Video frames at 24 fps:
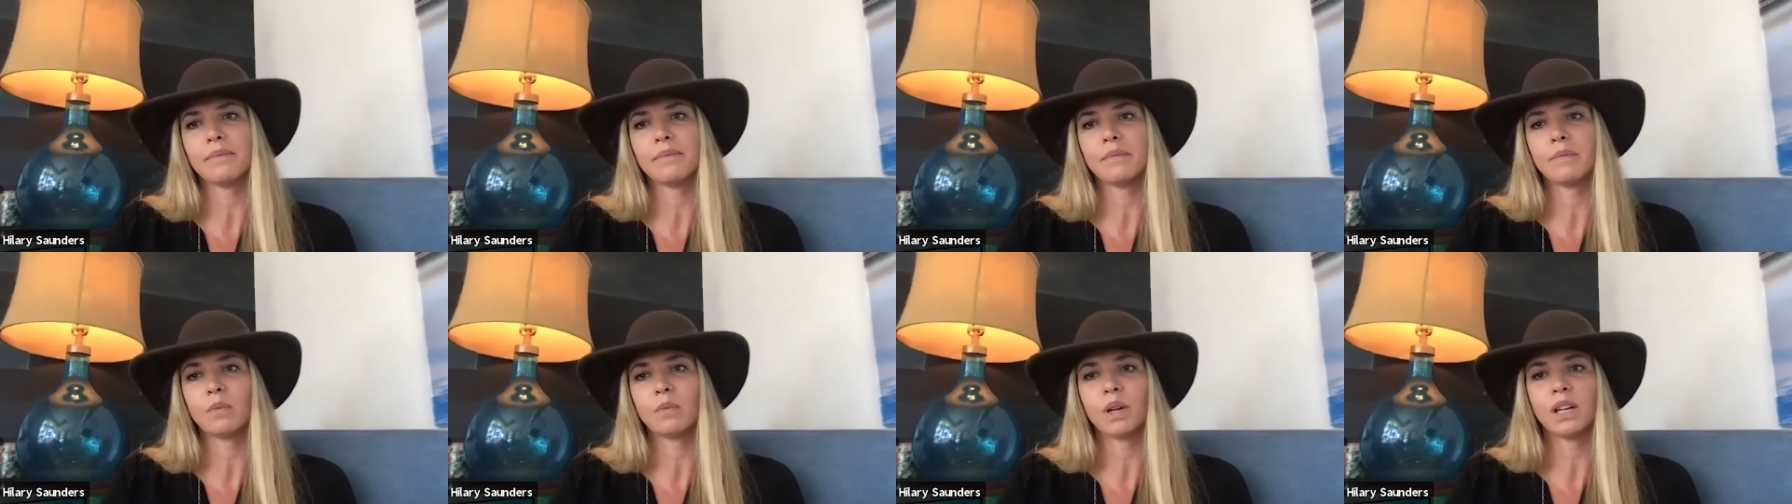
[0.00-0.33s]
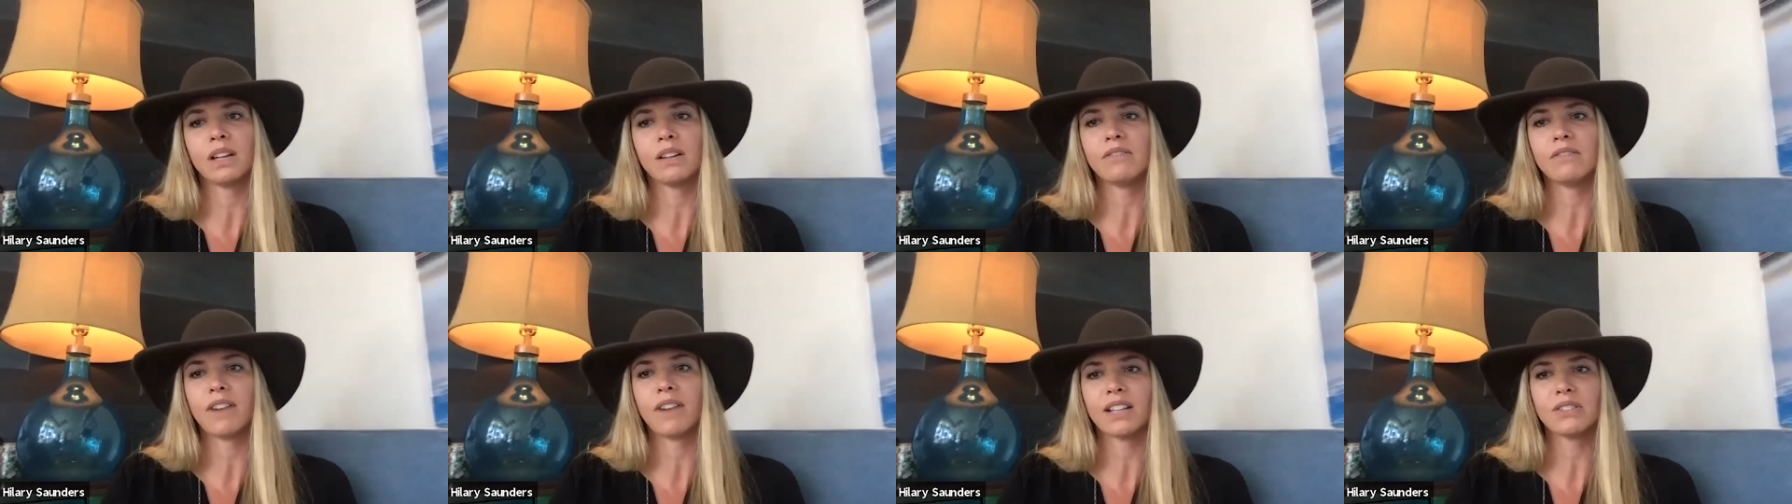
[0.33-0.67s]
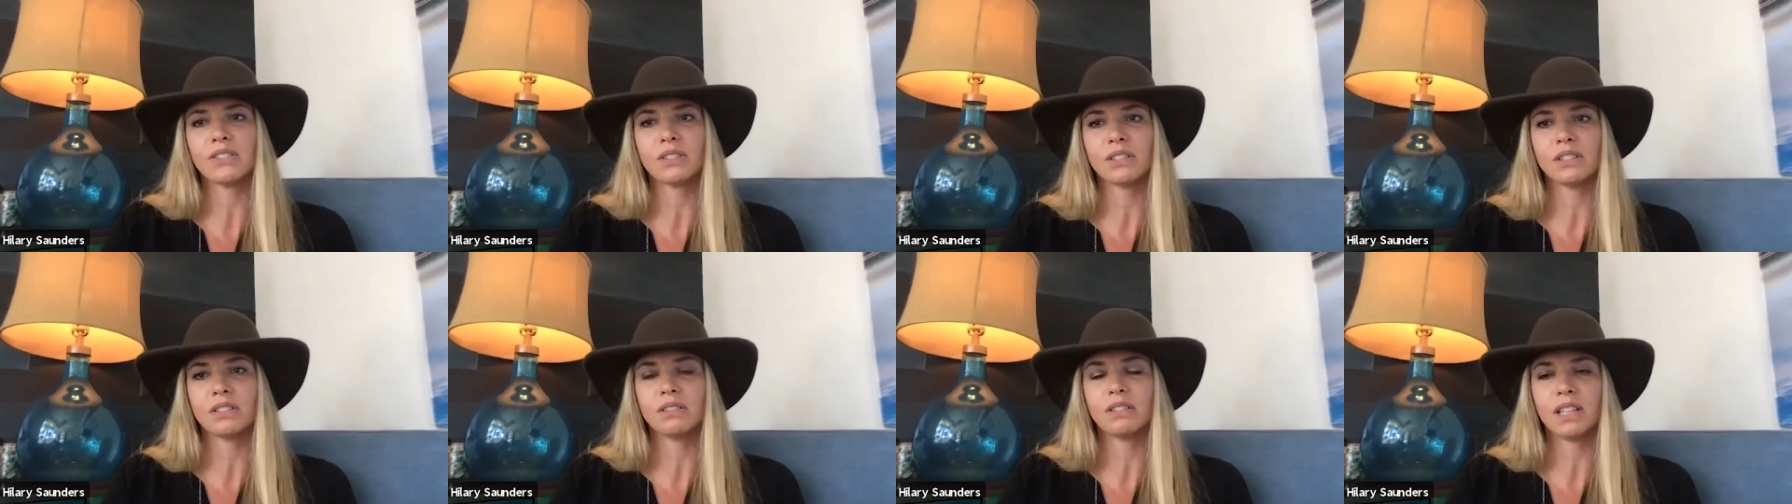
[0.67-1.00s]
What
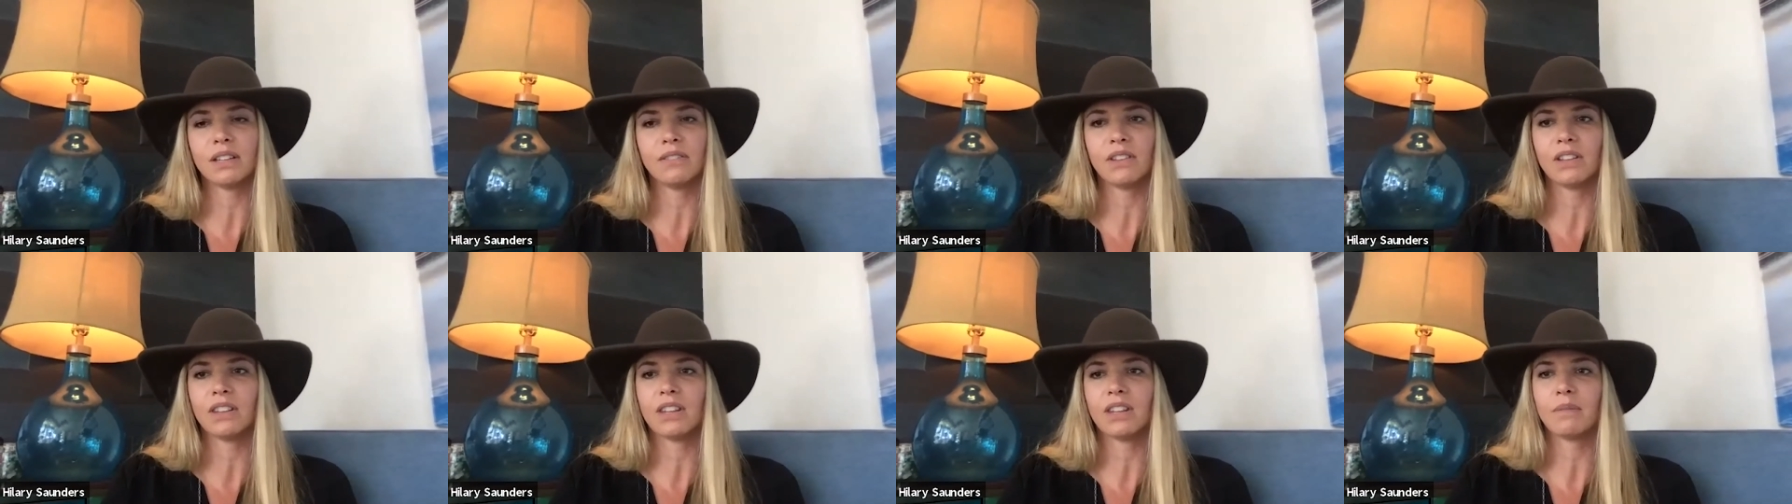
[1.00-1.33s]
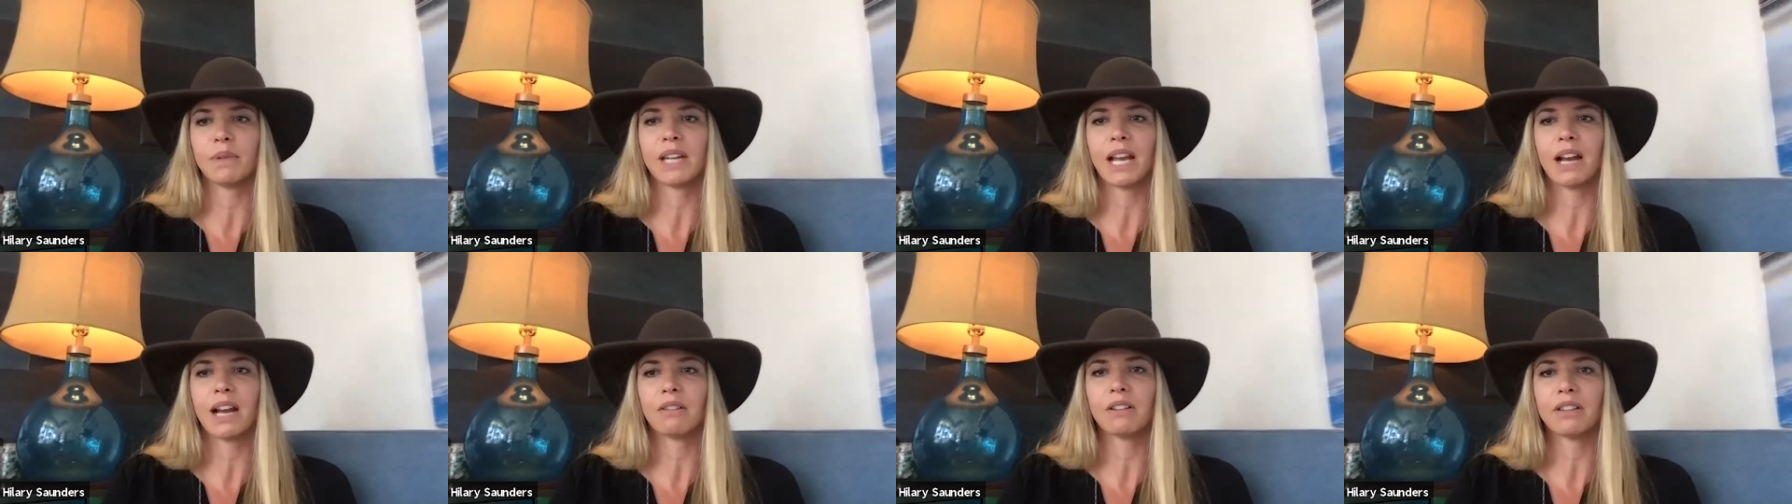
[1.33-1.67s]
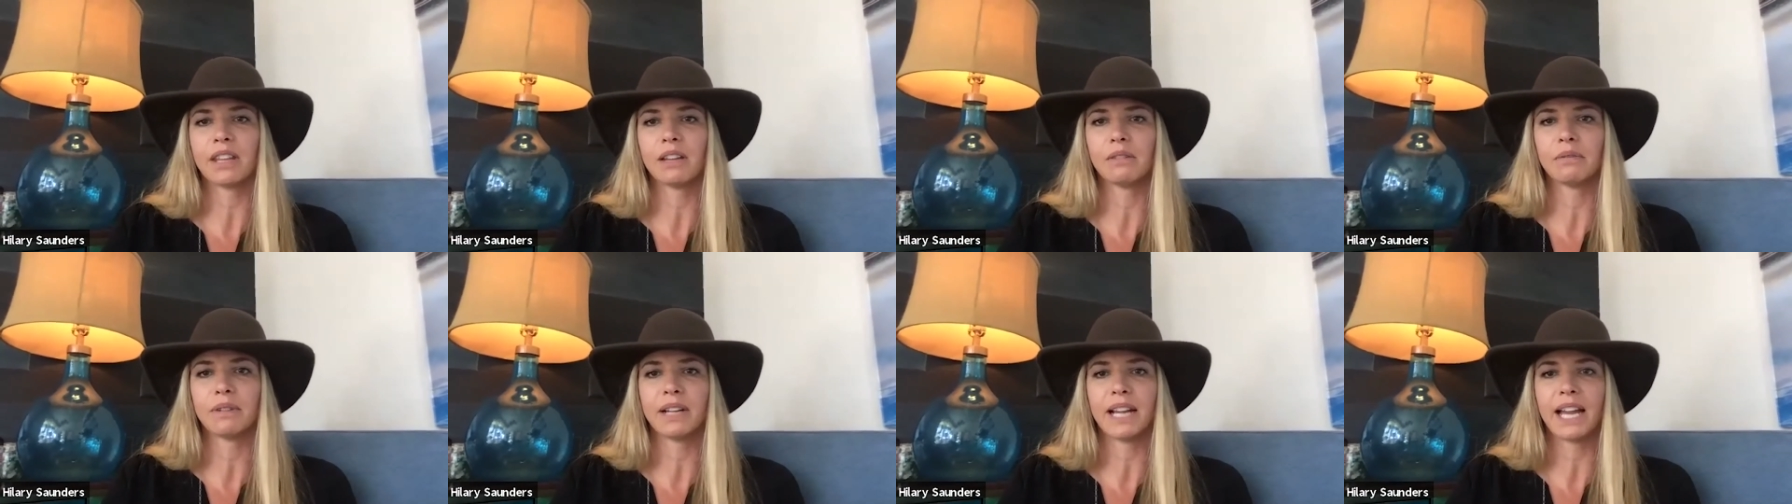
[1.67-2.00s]
advice are you giving them, and how are
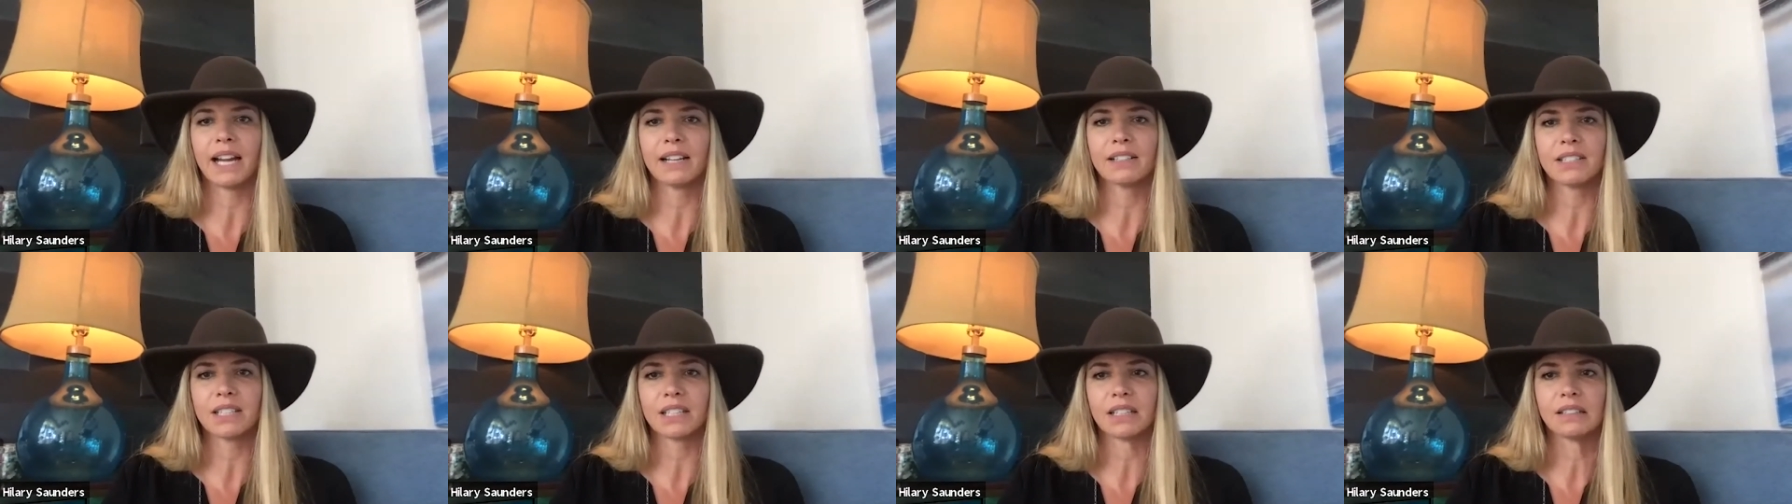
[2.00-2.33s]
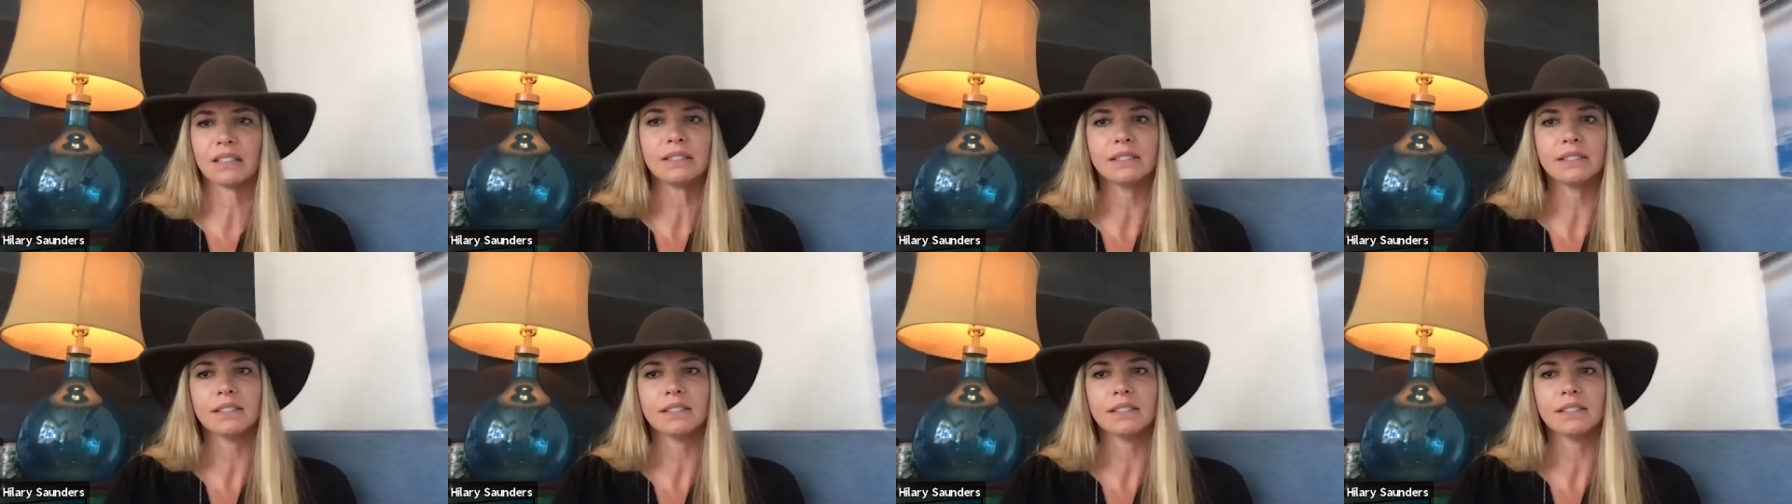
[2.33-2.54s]
they reacting?